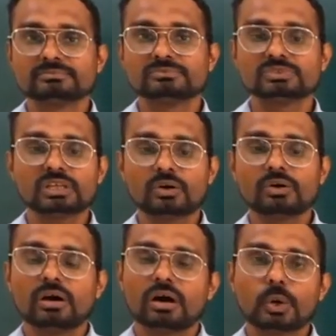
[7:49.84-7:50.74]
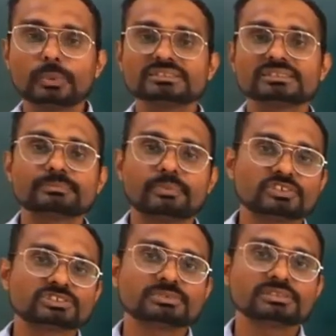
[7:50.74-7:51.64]
Now, how is that
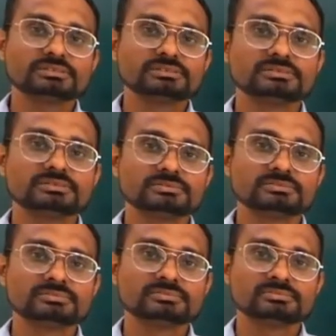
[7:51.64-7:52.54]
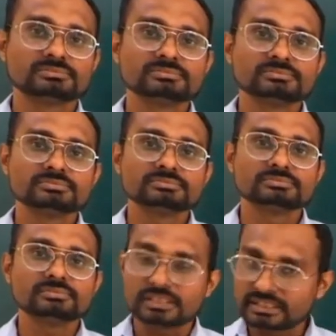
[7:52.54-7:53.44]
possible?
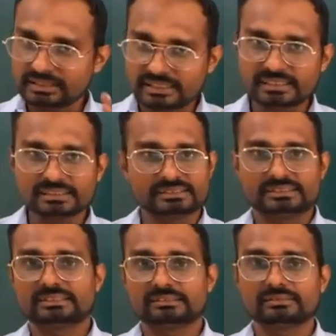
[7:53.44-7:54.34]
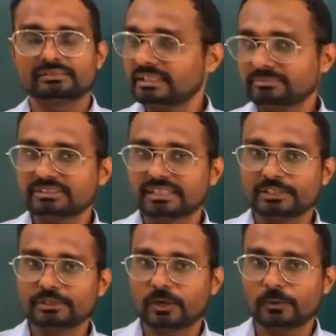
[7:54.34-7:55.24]
It is. Let me tell
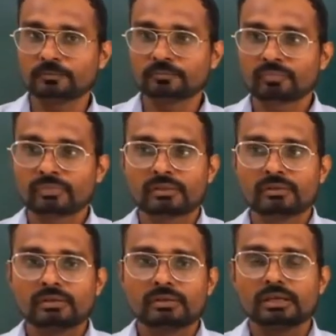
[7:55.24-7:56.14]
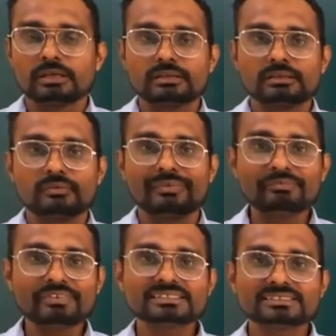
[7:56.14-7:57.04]
you how. When
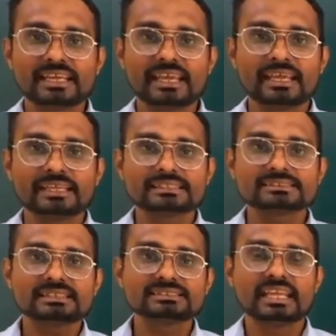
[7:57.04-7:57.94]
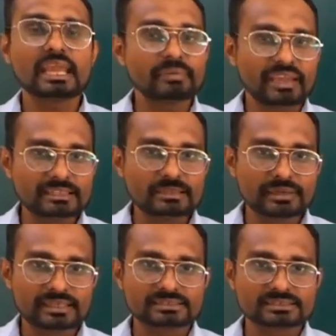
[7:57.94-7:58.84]
we say it is the same
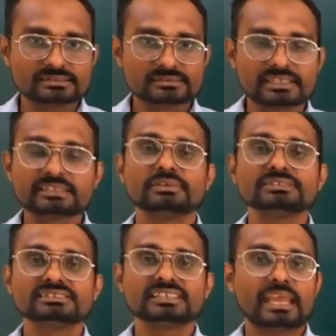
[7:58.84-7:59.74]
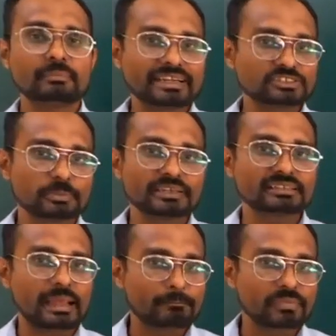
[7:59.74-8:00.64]
element, that means same atomic
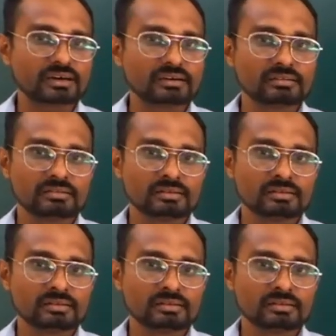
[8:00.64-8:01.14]
number.